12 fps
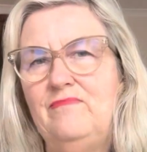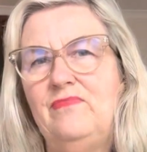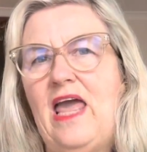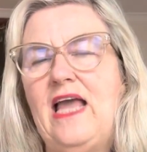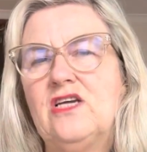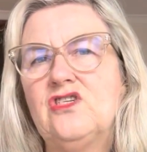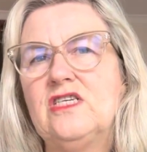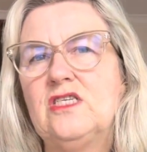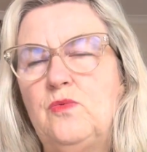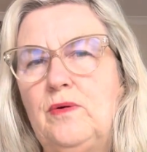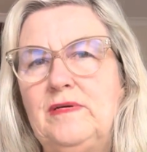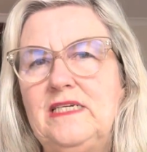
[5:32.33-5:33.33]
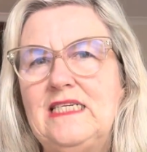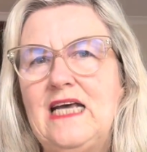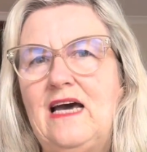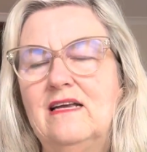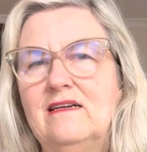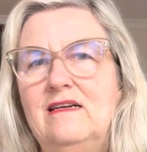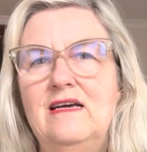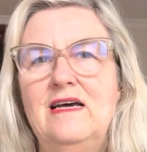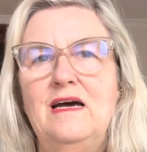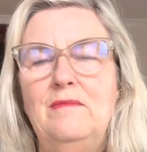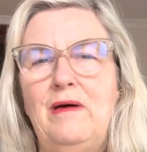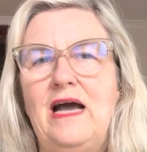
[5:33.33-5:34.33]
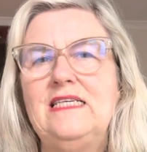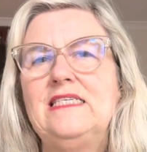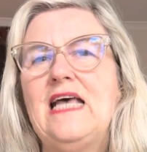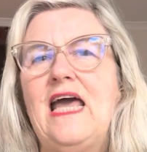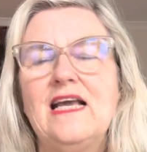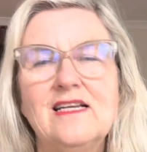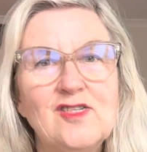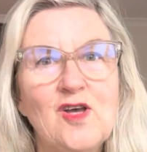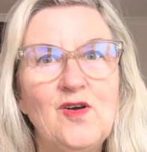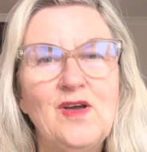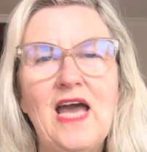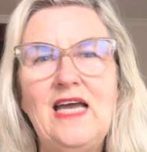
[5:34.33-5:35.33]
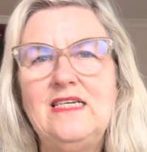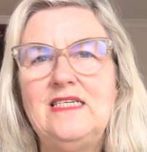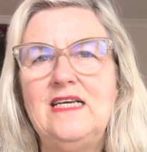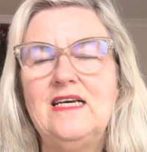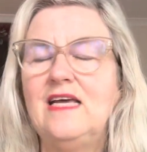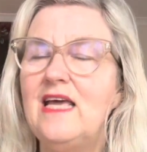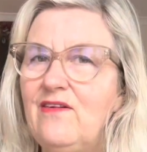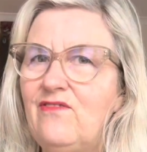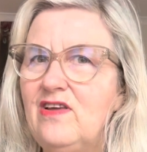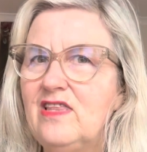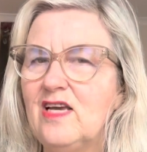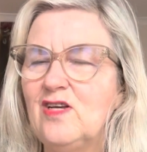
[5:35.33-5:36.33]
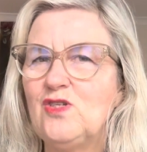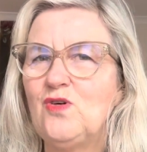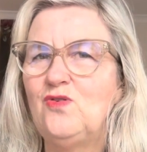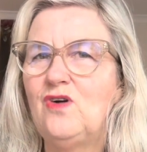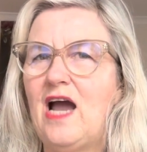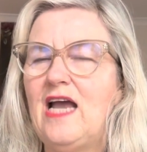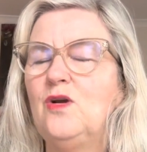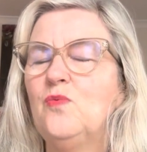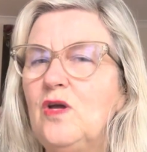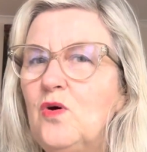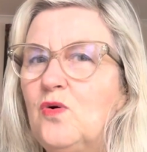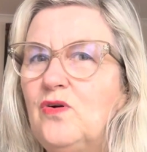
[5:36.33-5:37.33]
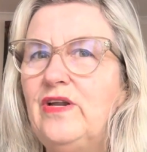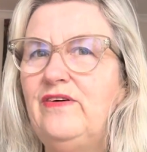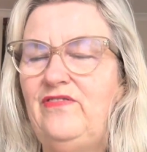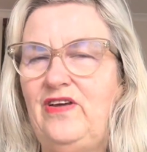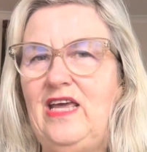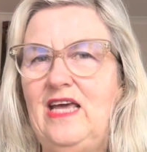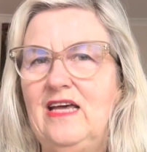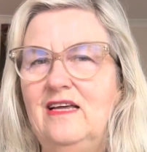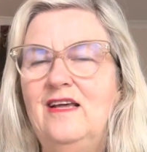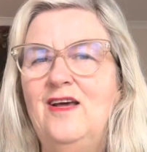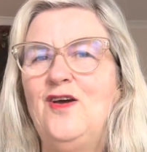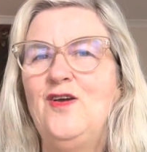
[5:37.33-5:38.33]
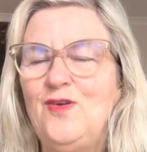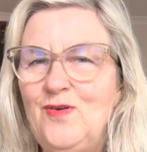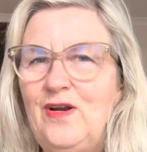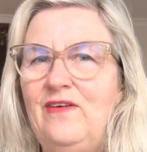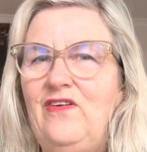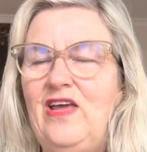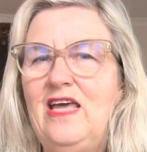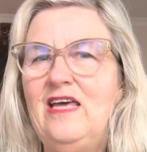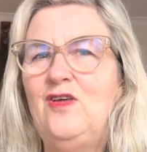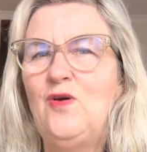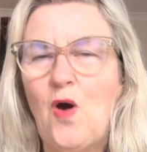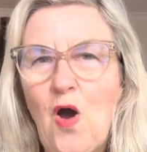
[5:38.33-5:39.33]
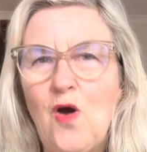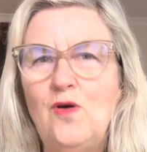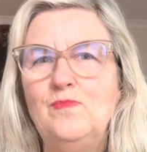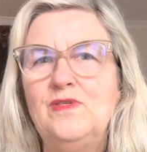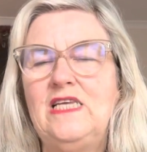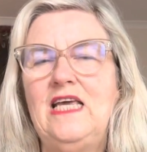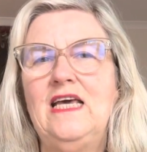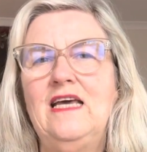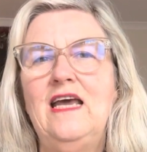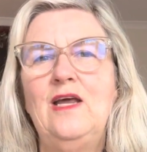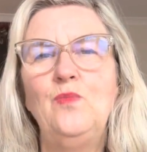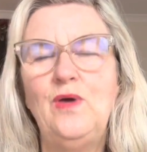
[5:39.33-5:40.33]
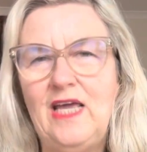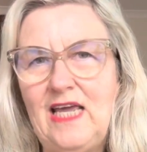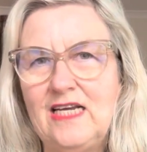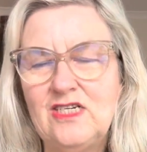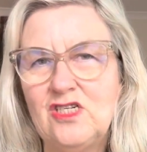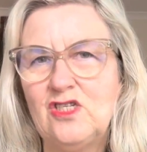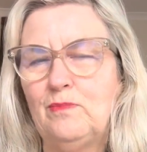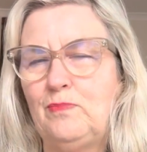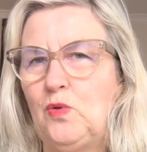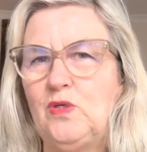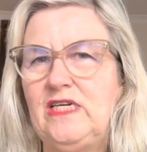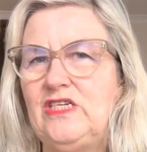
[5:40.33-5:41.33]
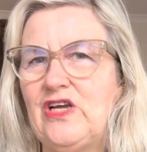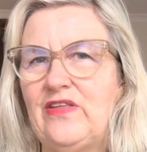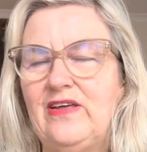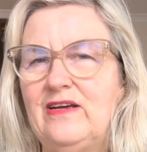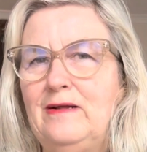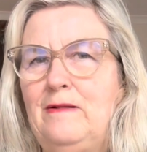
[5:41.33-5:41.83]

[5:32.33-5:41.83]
anxious woman down by saying, it's okay, dear, everything's all right. We all live here. You live here, your home's here, and we're here to support each other.